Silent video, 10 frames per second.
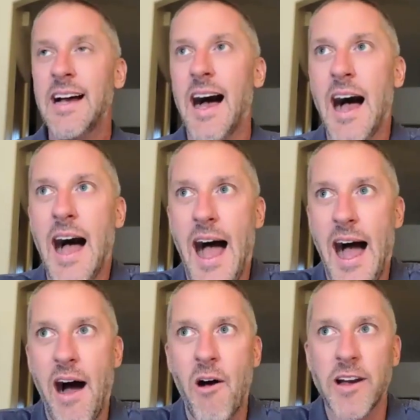
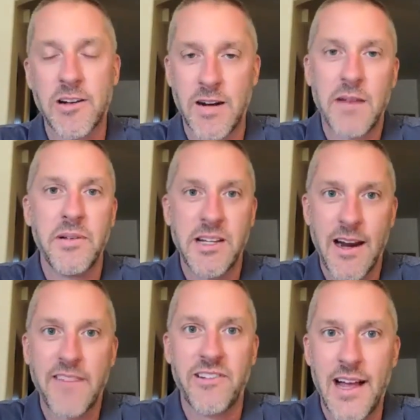how incredibly
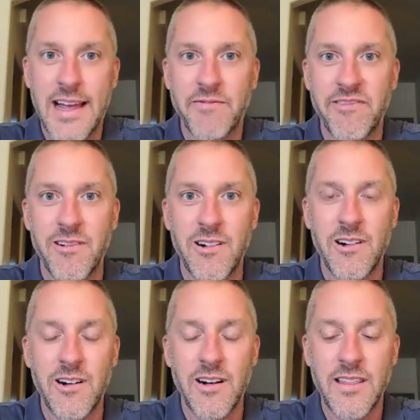grateful I am
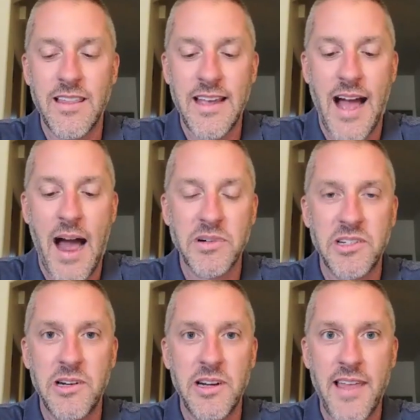for the
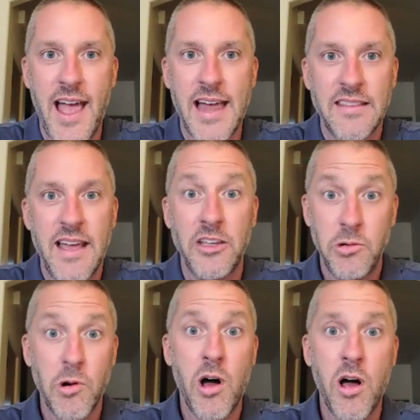opportunity that
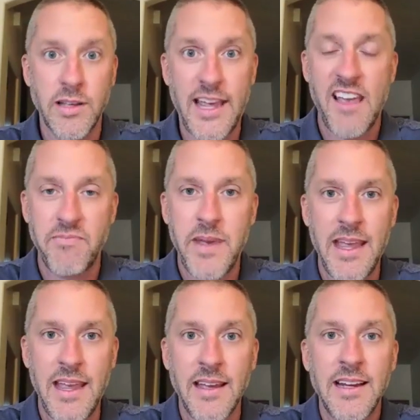you all gave
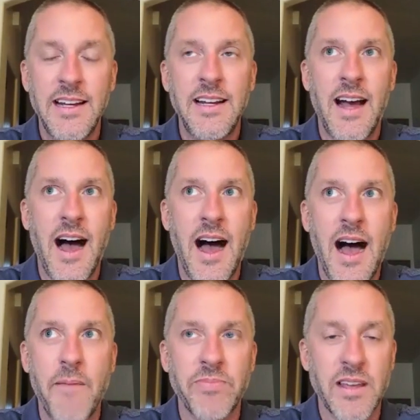me
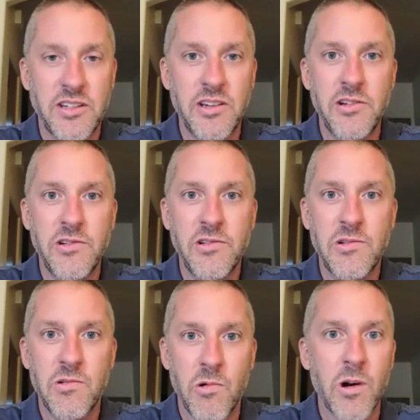to
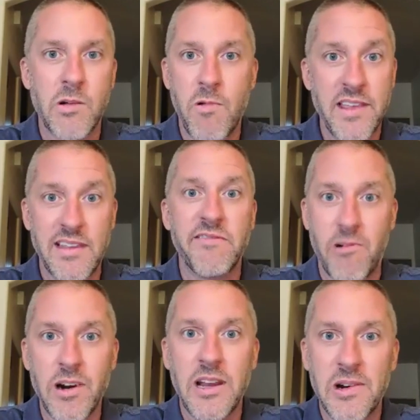work with and
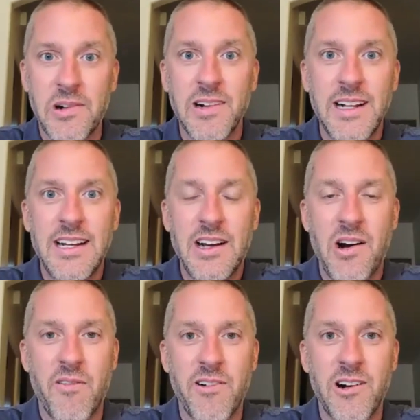for you
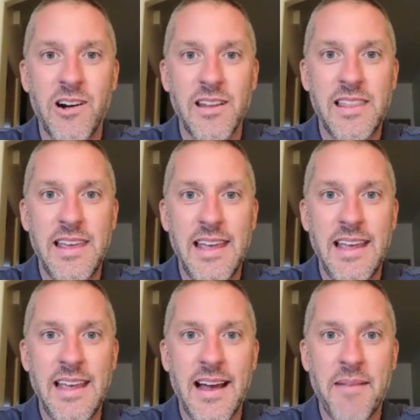over
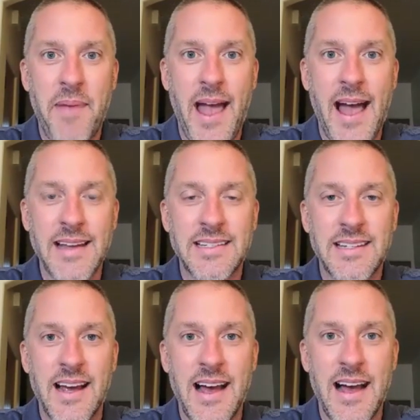the past
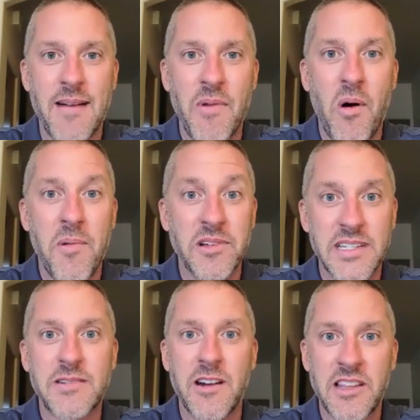
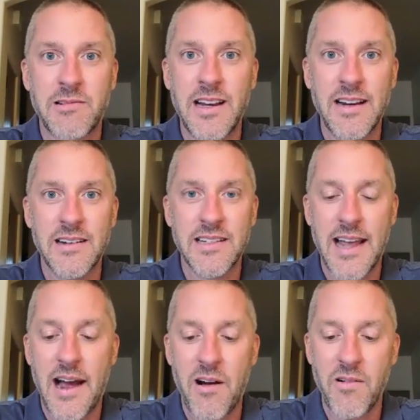almost 3 years
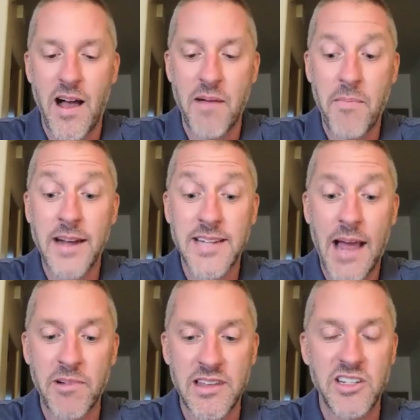now. My time
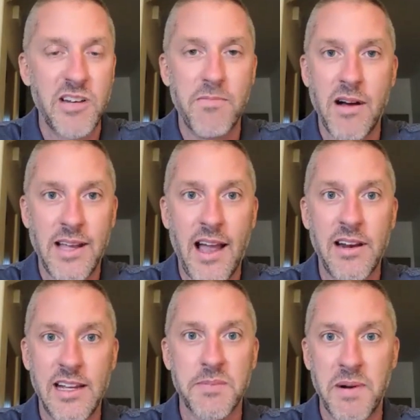with Achieve Brown County
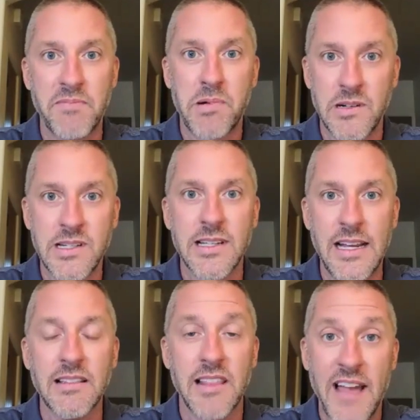has been personally
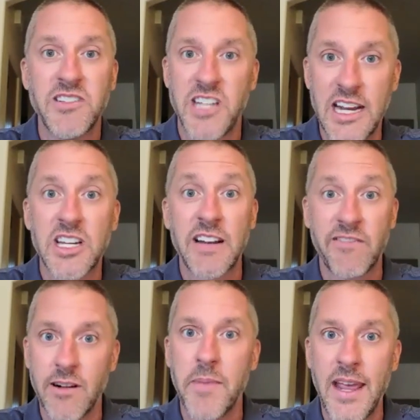life-changing
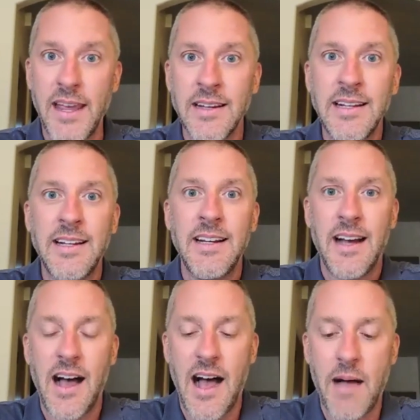for me.
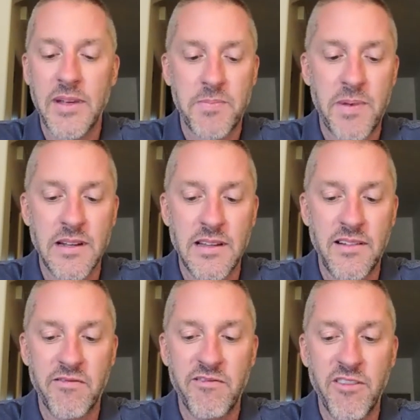It's been